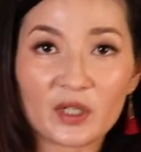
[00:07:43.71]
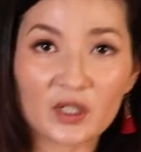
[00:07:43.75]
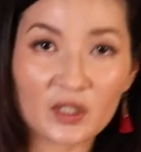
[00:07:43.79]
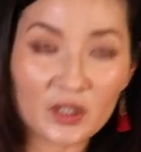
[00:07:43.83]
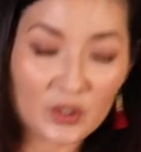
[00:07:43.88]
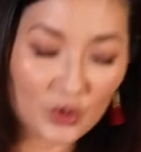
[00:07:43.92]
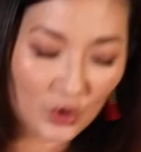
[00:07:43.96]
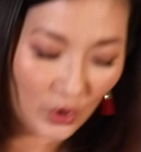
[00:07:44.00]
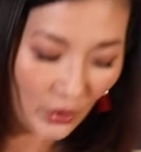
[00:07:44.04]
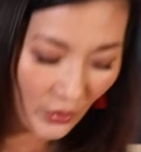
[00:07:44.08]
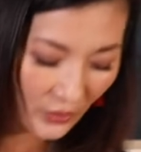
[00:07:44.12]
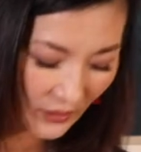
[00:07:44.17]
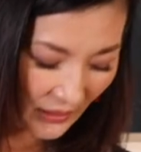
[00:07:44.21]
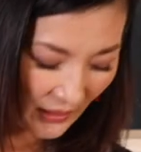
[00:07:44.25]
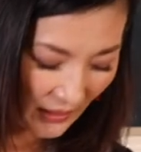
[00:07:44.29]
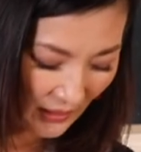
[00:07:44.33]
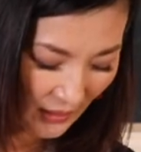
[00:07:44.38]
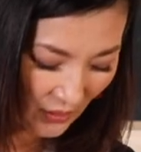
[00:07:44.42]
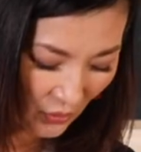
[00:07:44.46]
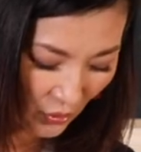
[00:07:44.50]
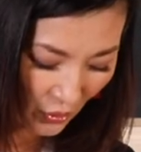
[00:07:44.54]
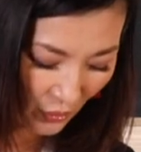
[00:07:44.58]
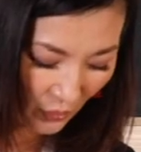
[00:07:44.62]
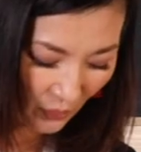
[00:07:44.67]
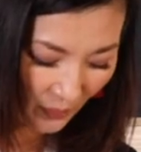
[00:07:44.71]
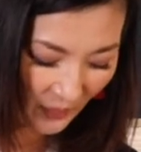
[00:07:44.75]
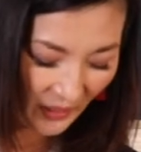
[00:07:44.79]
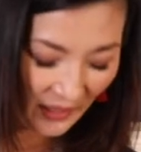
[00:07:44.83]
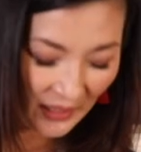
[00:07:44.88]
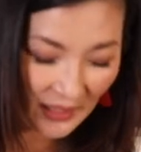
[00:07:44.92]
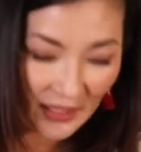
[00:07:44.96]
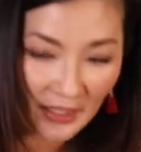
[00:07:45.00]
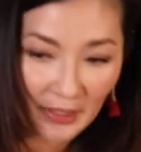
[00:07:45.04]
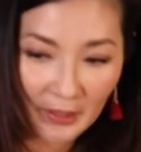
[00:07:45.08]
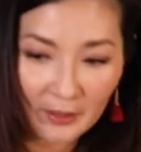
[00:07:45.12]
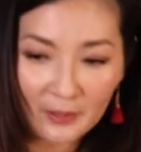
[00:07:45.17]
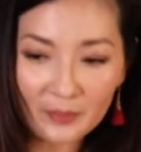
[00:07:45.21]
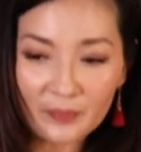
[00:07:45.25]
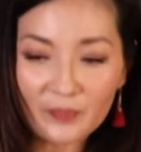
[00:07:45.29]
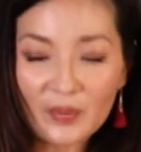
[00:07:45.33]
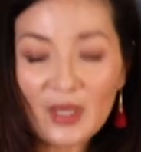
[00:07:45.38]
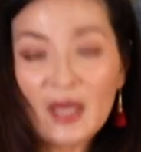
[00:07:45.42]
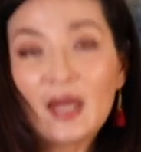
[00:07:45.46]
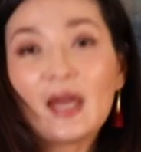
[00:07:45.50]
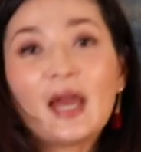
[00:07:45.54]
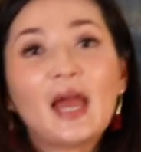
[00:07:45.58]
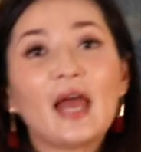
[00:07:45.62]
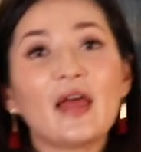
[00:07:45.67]
gonna turn the heat to medium
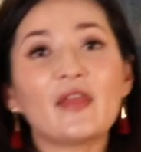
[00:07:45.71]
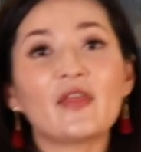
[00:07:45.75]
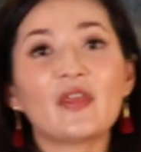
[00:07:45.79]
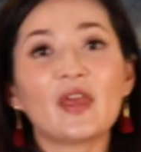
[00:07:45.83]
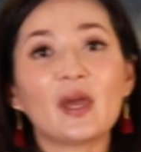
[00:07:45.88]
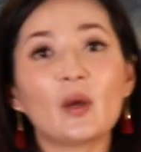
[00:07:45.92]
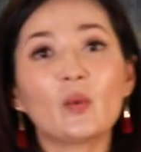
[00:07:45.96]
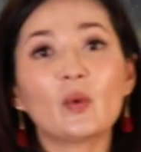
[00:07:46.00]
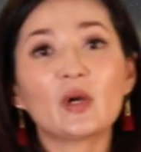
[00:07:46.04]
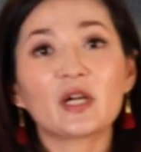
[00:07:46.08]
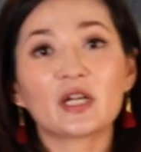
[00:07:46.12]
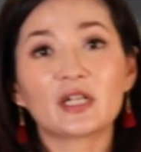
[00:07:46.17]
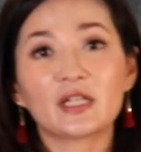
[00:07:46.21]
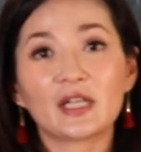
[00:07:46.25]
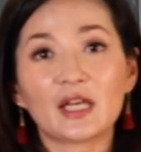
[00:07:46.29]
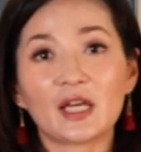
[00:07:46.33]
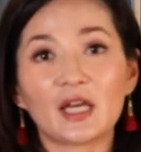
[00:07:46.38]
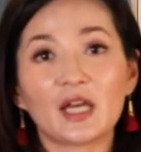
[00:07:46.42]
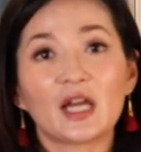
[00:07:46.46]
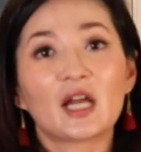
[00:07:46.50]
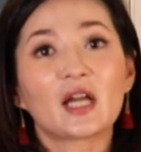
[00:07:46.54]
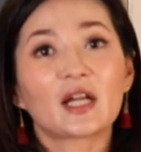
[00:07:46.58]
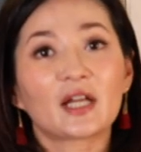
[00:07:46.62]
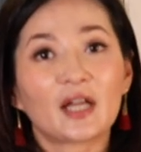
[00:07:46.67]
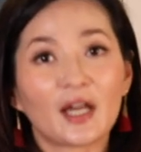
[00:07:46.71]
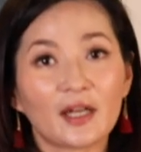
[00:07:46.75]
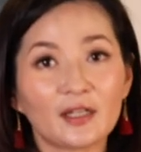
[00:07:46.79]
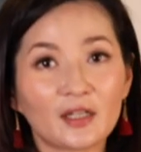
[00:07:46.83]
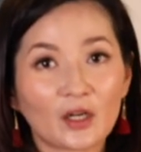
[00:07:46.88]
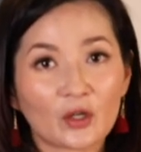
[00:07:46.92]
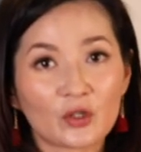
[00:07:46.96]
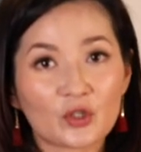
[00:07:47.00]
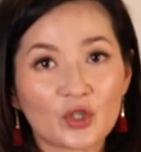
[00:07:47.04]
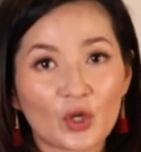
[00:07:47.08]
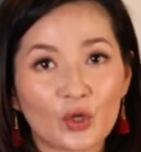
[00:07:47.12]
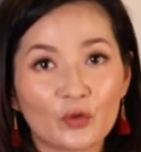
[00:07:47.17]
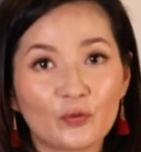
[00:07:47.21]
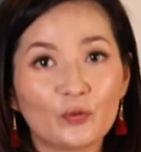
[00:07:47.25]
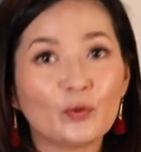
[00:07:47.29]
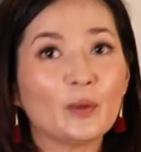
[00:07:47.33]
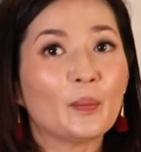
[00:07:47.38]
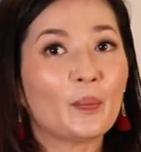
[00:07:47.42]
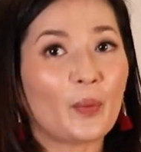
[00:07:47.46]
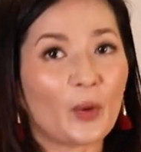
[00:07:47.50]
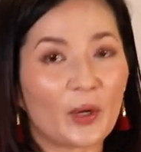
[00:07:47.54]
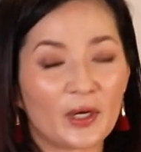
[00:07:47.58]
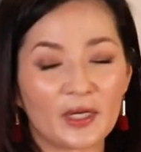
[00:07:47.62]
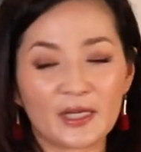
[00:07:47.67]
and then we're gonna cut our tofu
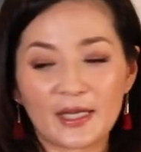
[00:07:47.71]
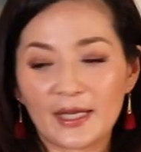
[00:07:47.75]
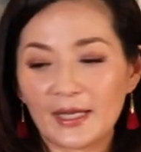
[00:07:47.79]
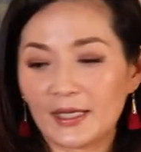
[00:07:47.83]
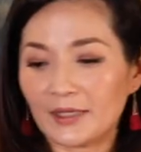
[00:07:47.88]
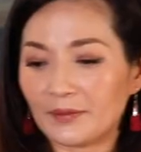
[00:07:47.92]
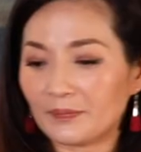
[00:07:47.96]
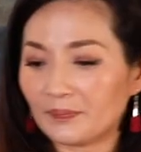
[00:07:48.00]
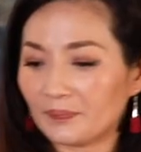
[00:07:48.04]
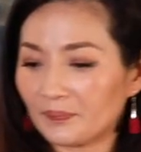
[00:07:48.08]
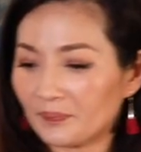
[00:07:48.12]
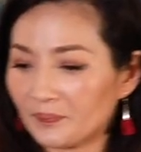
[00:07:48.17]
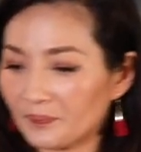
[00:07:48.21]
and put it in.